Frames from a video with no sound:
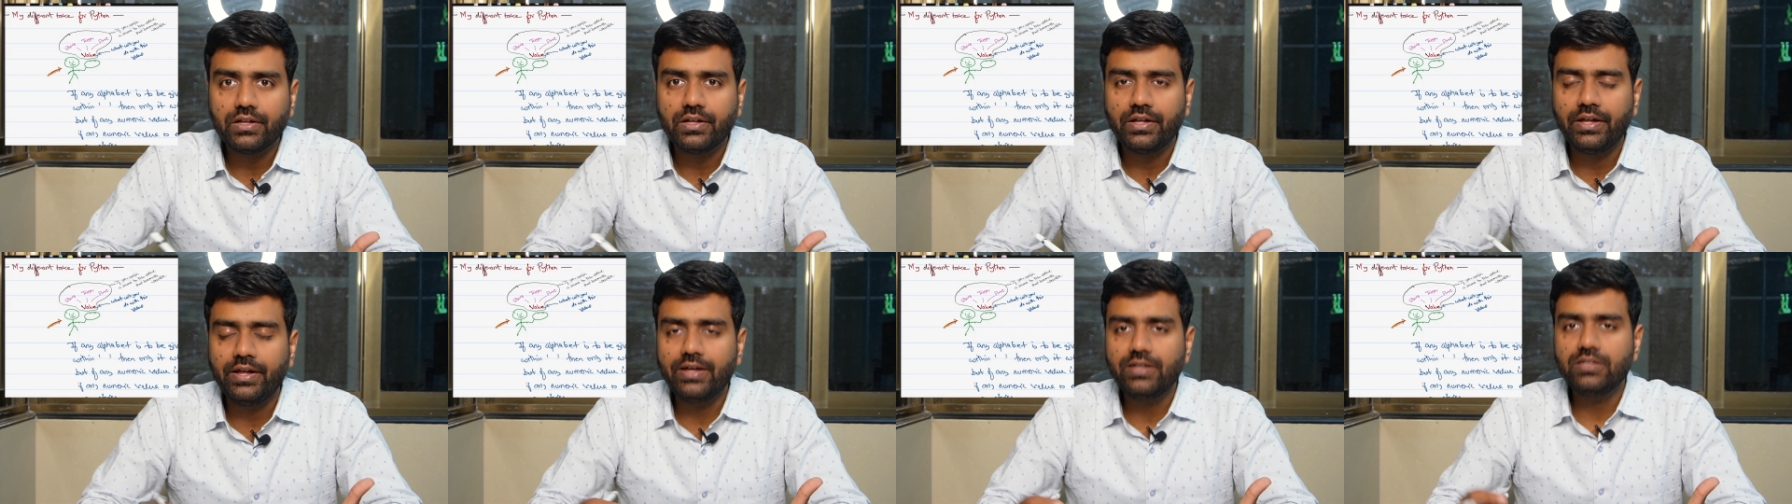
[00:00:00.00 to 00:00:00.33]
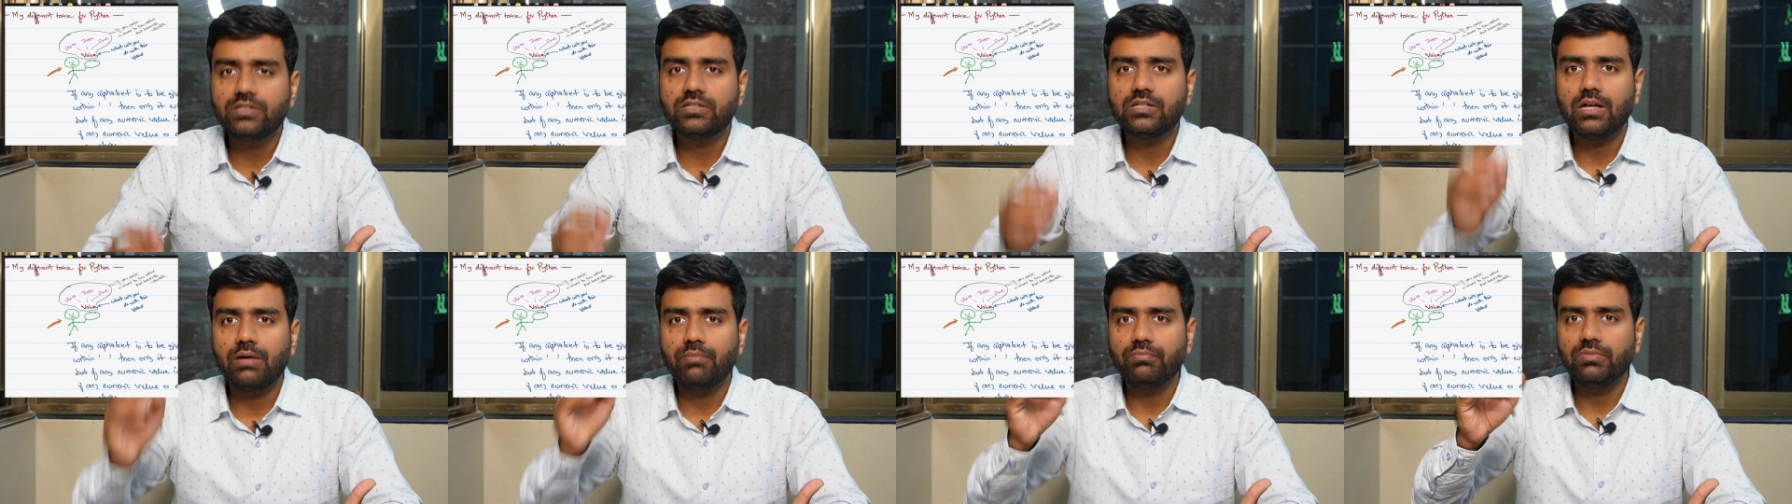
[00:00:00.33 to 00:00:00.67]

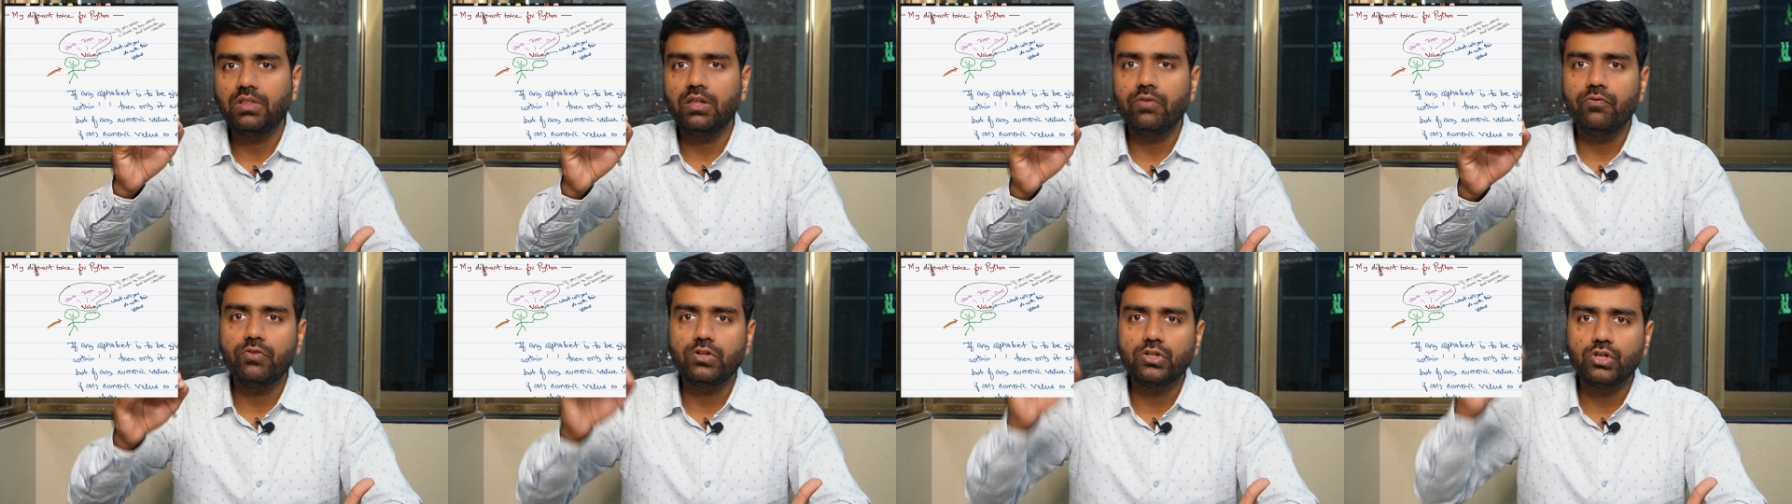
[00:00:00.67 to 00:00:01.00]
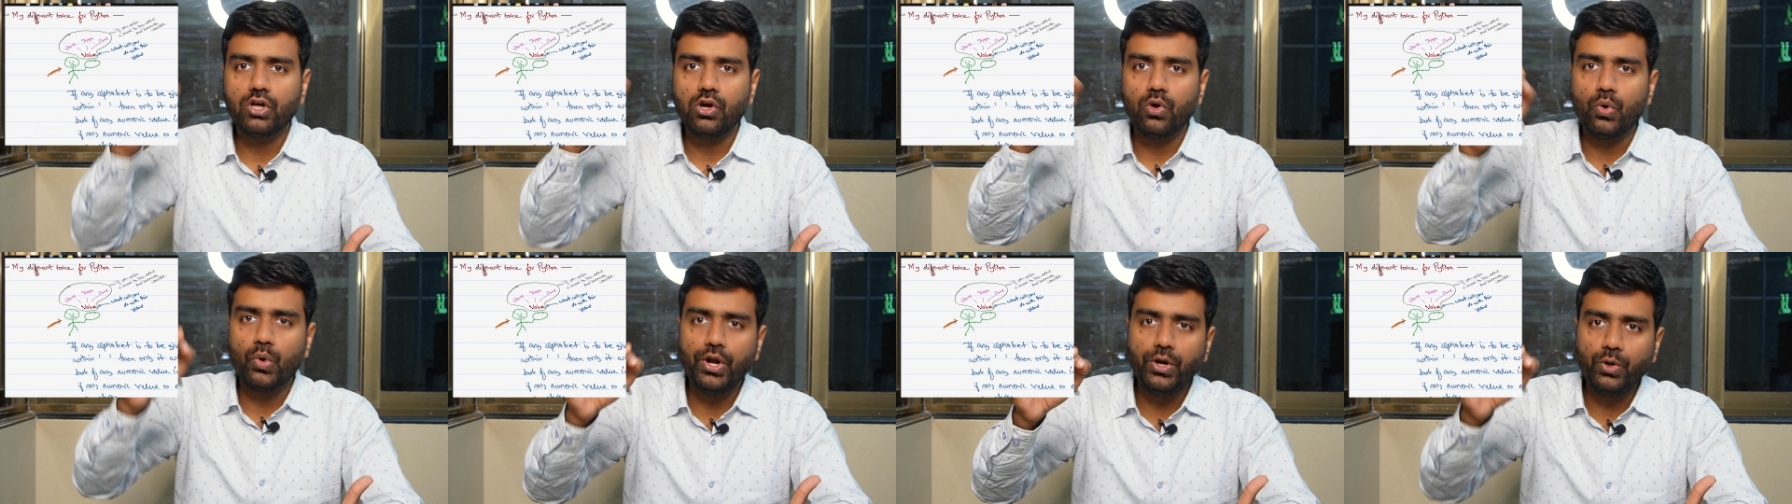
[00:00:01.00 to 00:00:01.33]
Here's something which you
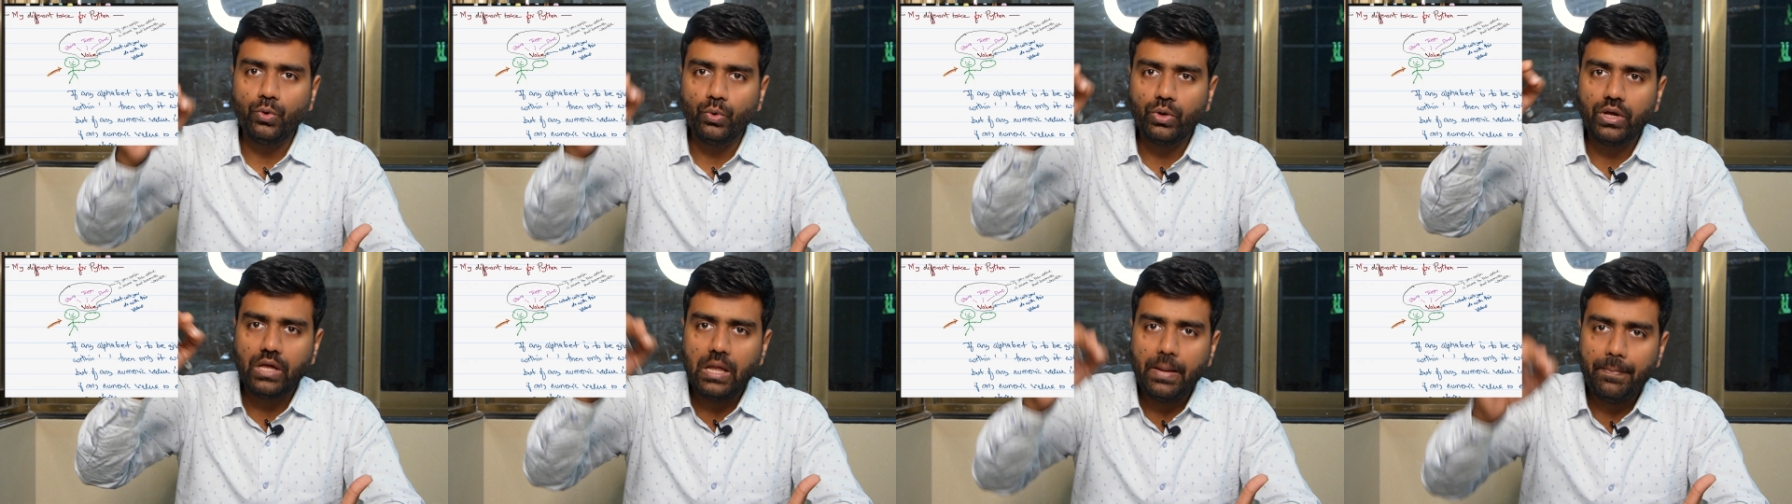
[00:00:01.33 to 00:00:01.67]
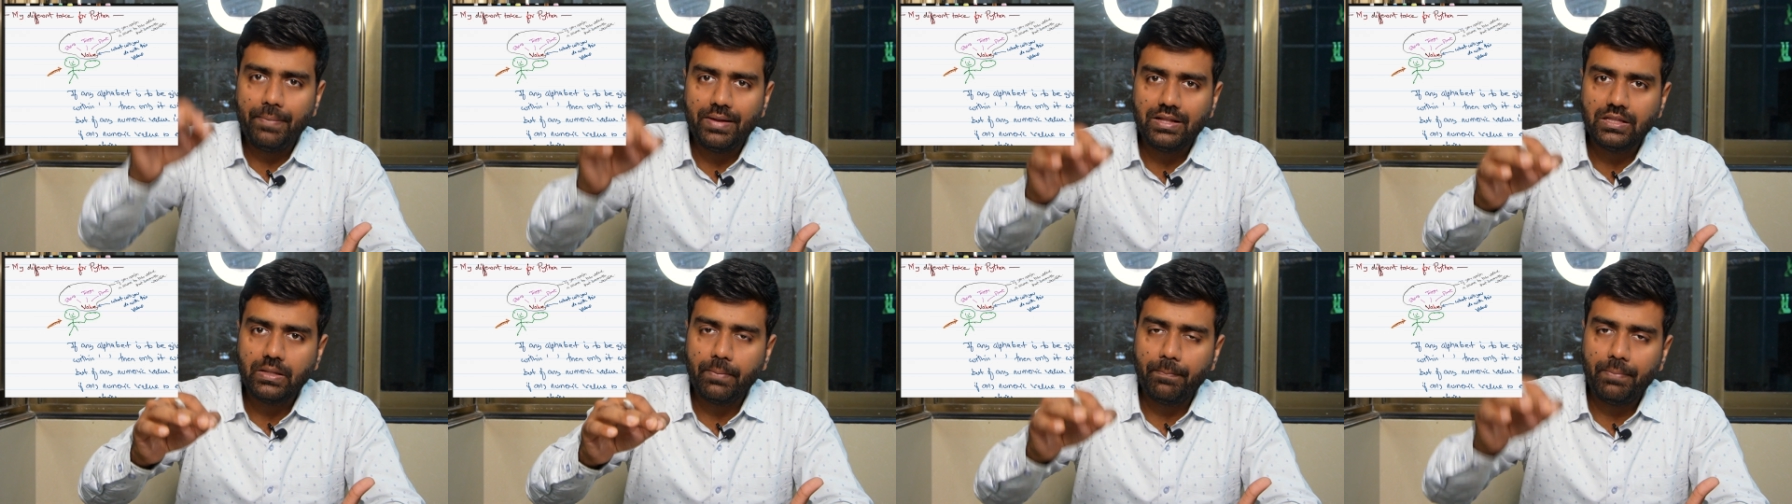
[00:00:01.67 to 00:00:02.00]
are going to keep
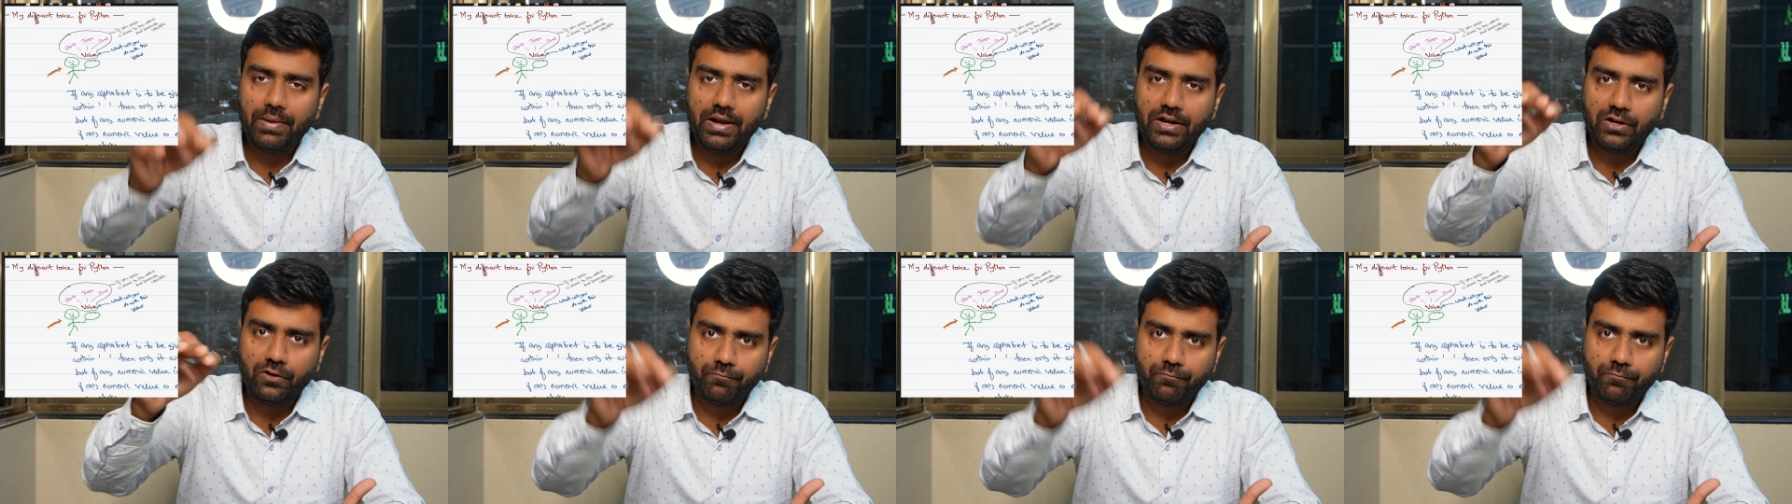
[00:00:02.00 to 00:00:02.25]
in the plate